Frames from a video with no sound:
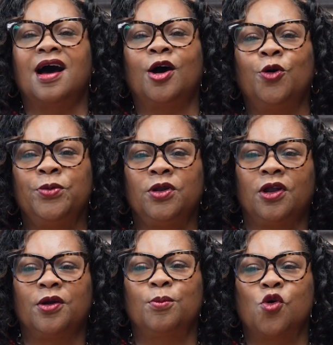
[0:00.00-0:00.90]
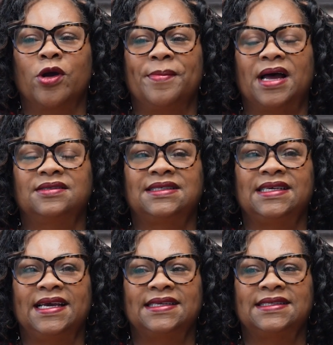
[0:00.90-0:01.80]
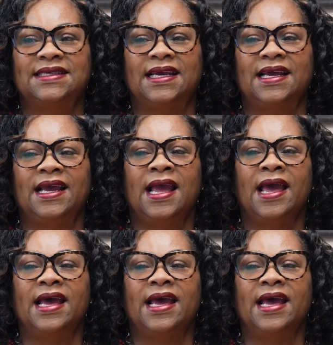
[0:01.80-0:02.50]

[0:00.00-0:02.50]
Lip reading: I hope you learn more about CSC